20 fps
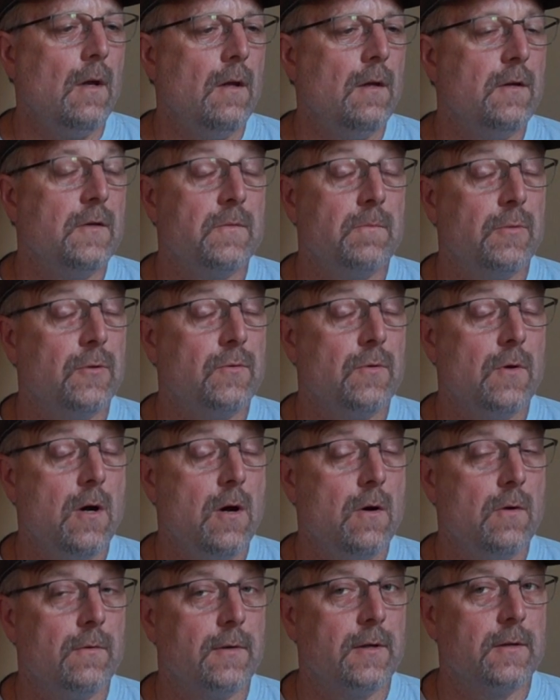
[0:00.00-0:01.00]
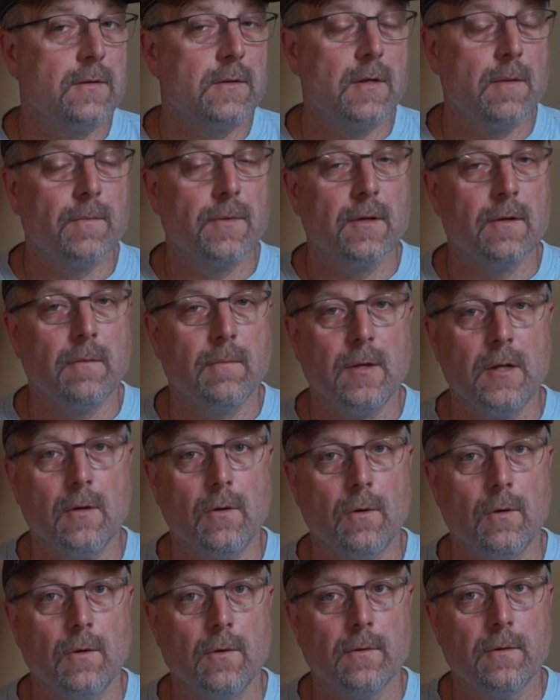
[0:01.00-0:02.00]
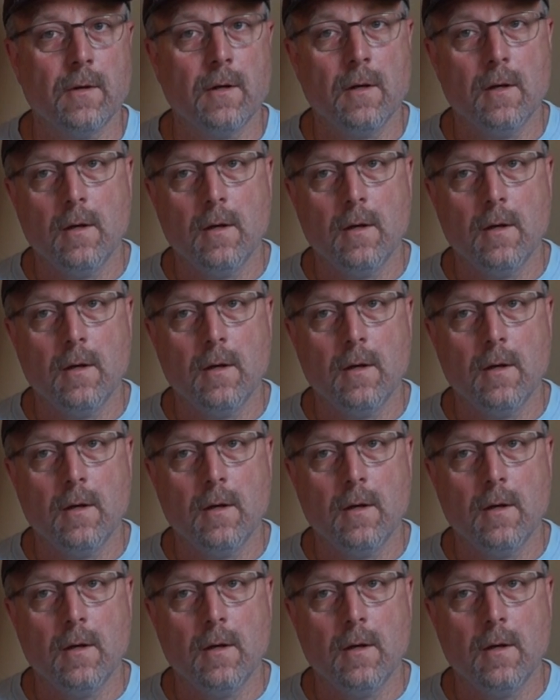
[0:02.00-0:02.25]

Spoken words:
this Padron is something to behold.